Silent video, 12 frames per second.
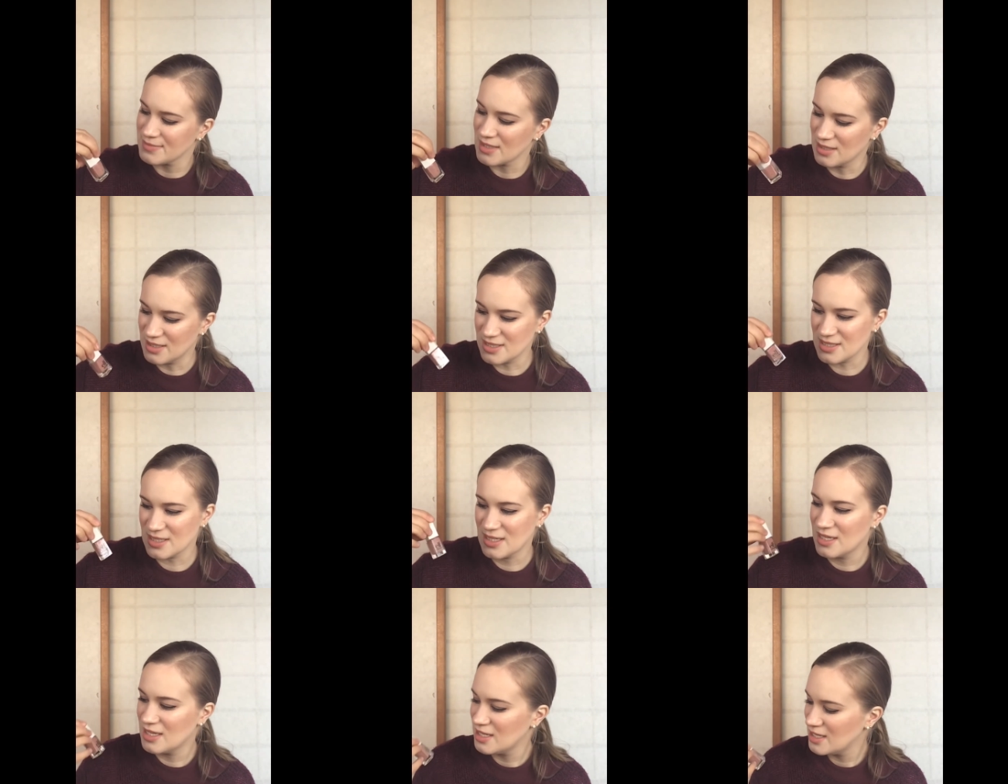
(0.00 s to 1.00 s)
This
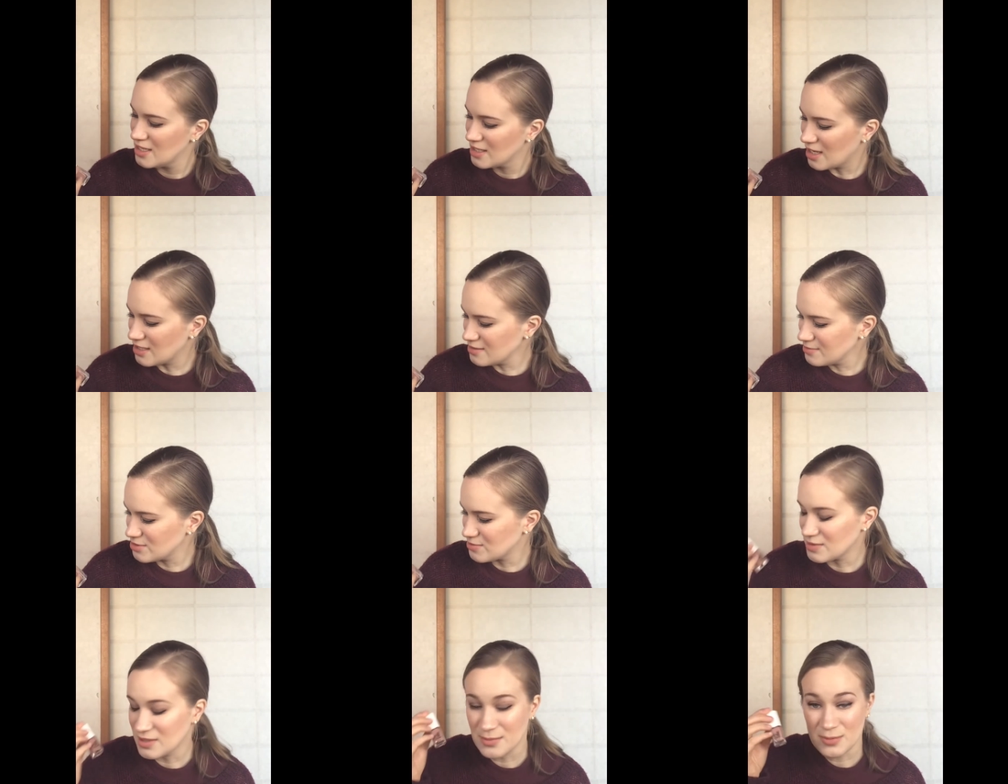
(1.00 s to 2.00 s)
color was
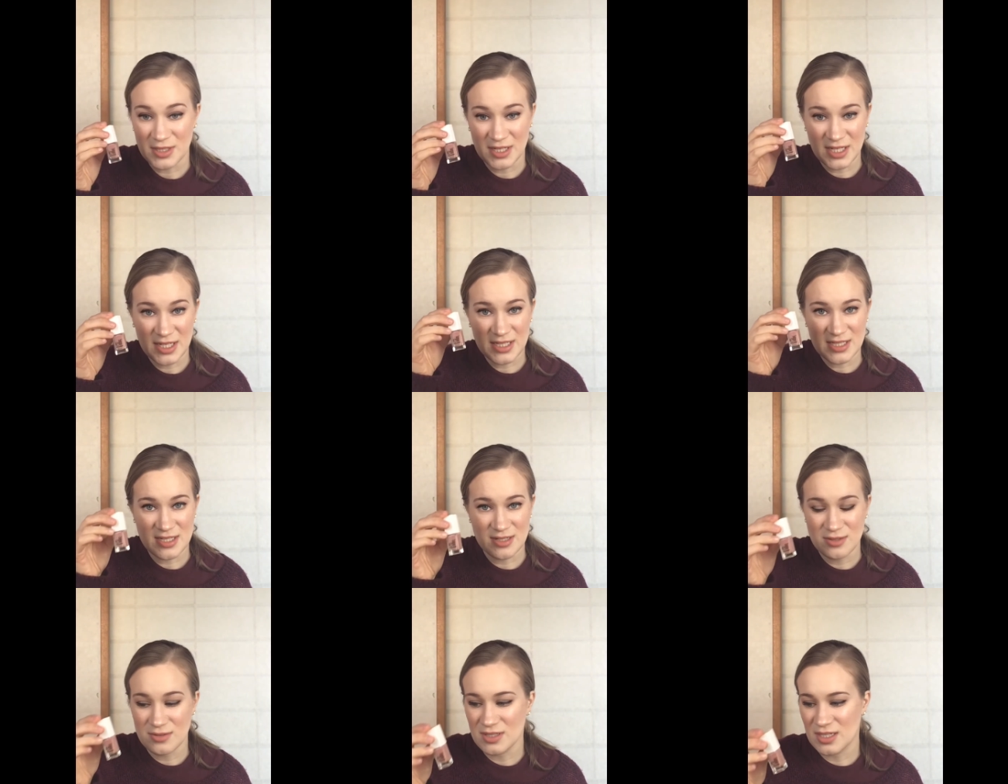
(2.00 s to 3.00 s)
really pretty. It's a
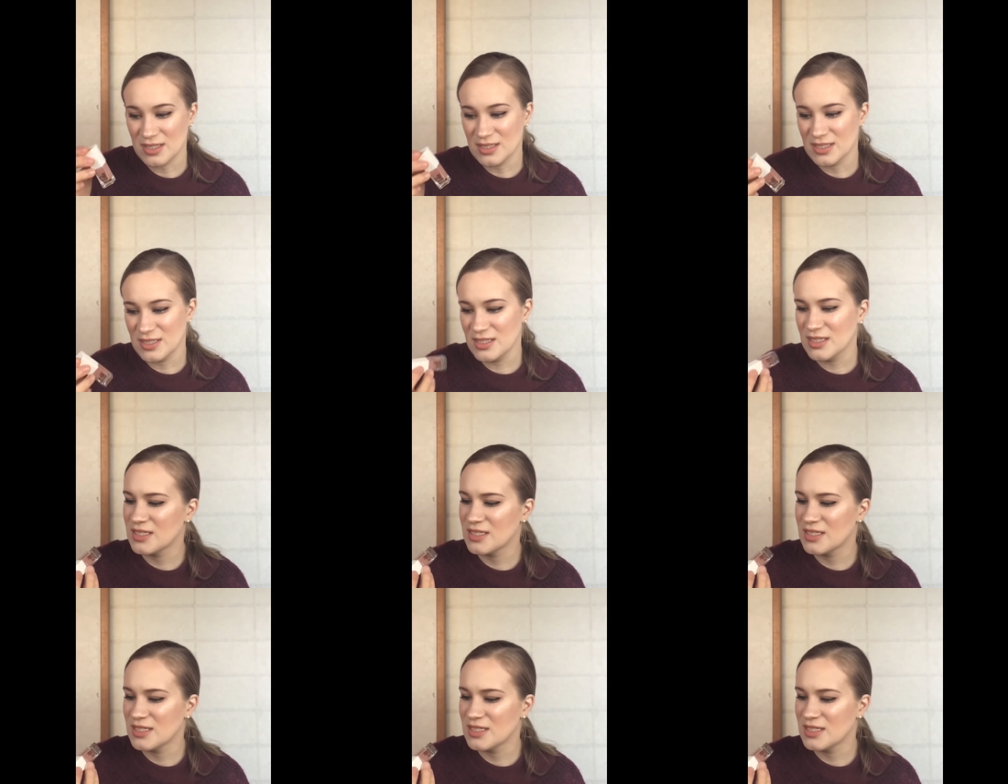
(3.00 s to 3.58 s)
nude color.